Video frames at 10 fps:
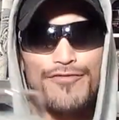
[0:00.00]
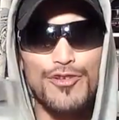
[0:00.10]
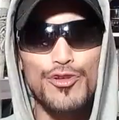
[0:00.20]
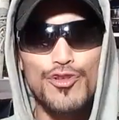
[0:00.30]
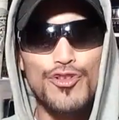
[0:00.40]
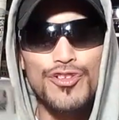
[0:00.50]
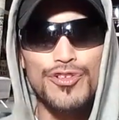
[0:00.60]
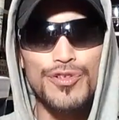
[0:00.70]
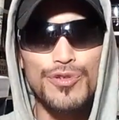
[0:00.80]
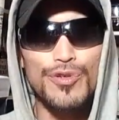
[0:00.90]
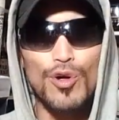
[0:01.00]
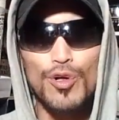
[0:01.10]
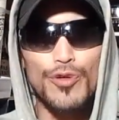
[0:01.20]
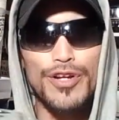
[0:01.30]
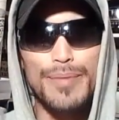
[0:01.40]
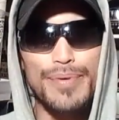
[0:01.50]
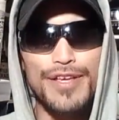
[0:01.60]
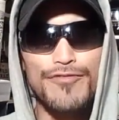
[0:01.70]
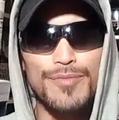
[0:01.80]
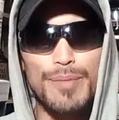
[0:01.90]
if you're used to ordering a
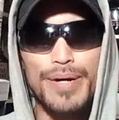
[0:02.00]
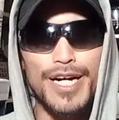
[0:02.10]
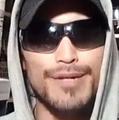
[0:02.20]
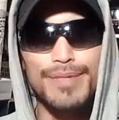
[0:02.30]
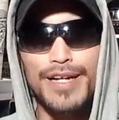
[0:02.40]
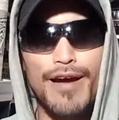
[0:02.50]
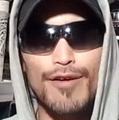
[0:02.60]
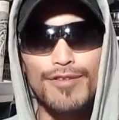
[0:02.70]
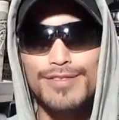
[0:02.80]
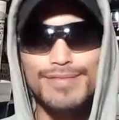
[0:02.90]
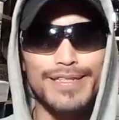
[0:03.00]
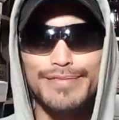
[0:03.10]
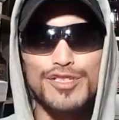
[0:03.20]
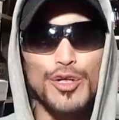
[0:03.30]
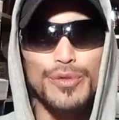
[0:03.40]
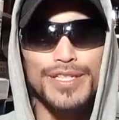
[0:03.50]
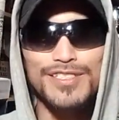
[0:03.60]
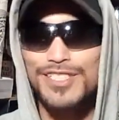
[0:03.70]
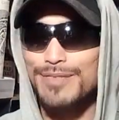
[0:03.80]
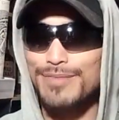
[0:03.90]
beer from the pub, a Carlton, a
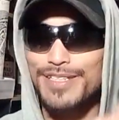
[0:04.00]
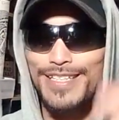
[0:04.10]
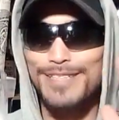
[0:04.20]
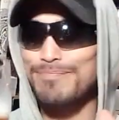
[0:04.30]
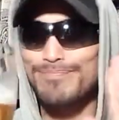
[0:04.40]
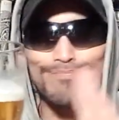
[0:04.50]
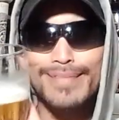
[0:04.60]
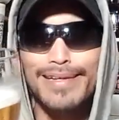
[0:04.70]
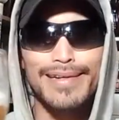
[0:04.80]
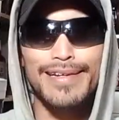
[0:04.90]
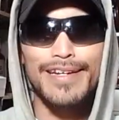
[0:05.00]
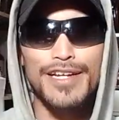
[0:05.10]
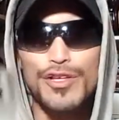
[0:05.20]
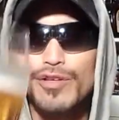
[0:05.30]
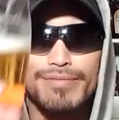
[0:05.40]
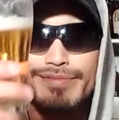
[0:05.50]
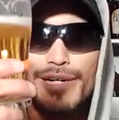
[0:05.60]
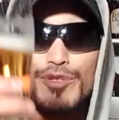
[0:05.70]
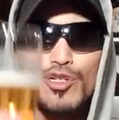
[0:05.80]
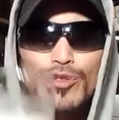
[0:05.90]
Tui's, something like that,
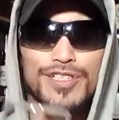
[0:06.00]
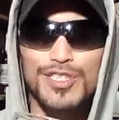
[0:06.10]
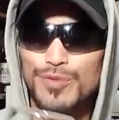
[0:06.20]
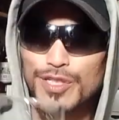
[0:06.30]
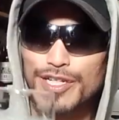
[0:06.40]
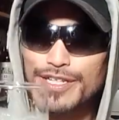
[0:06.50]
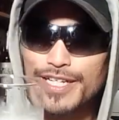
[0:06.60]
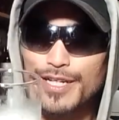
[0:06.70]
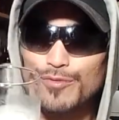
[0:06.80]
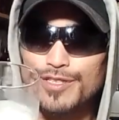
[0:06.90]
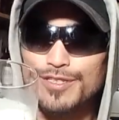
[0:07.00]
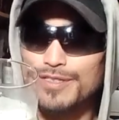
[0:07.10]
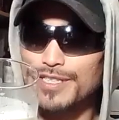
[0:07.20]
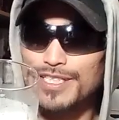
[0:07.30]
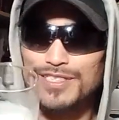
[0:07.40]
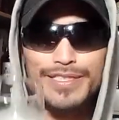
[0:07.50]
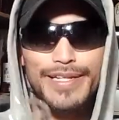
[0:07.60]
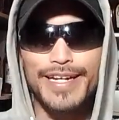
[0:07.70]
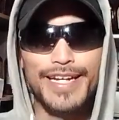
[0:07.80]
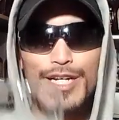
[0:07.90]
I'm sure this will go down well, guys.
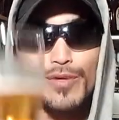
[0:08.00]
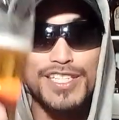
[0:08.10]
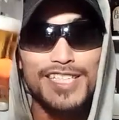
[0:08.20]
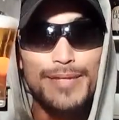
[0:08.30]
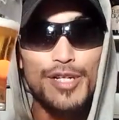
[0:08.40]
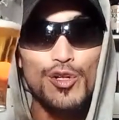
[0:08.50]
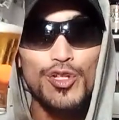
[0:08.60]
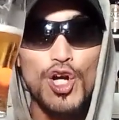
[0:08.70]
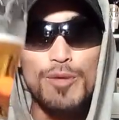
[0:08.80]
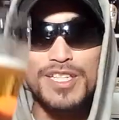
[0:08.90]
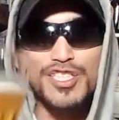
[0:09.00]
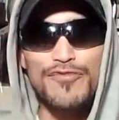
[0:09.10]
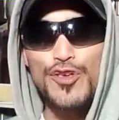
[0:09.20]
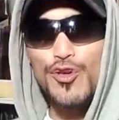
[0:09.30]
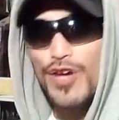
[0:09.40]
Anyways, let me know in the comments if